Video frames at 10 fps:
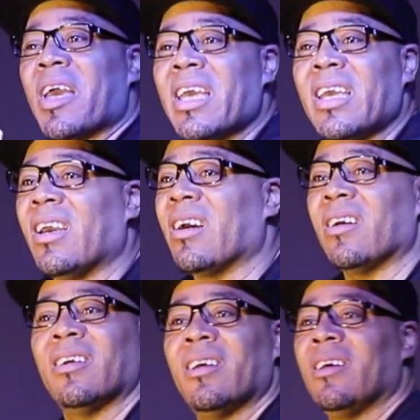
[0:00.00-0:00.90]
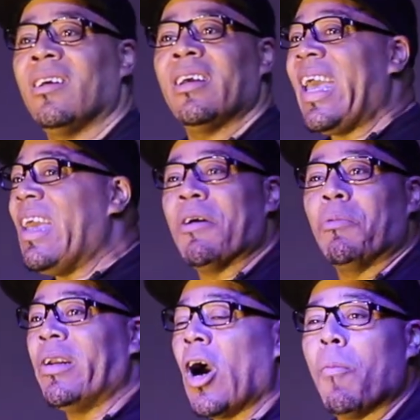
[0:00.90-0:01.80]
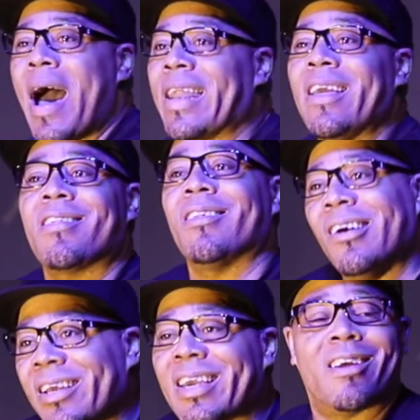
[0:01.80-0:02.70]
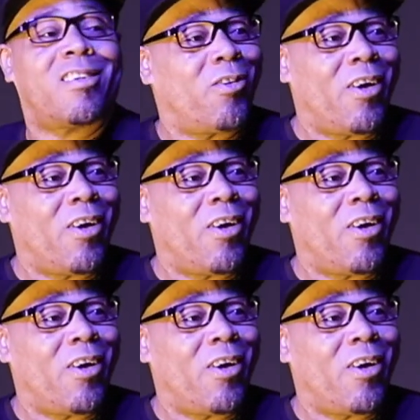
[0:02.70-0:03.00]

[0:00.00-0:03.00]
thing. Even when nobody is looking, it's